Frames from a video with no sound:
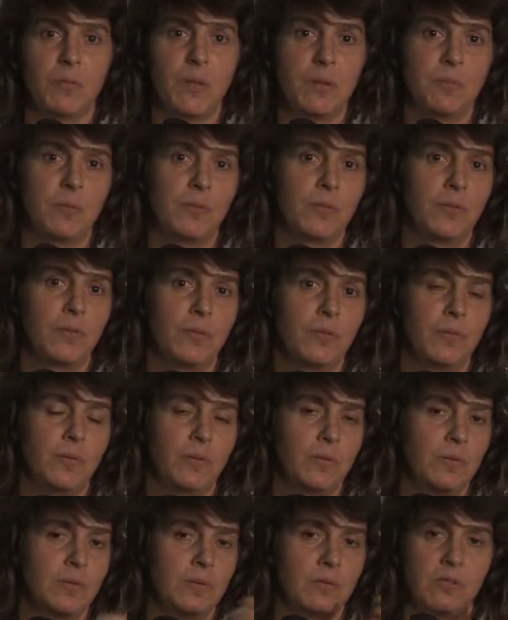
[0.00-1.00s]
people
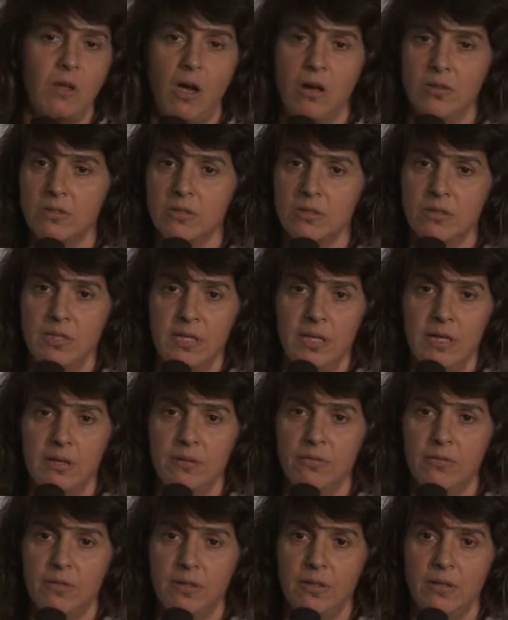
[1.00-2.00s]
whose doctors
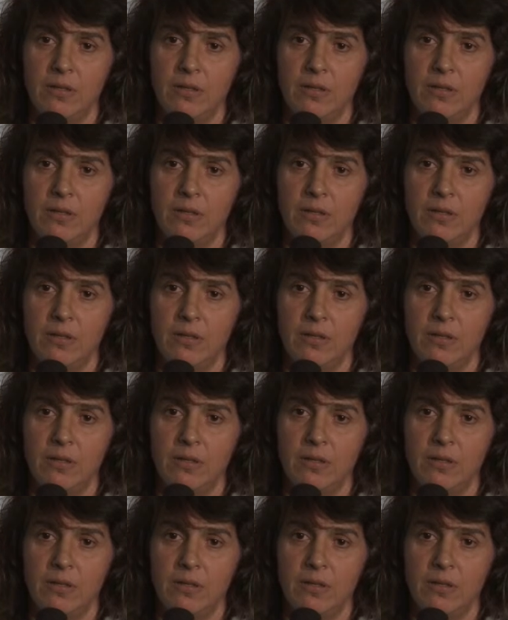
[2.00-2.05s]
have,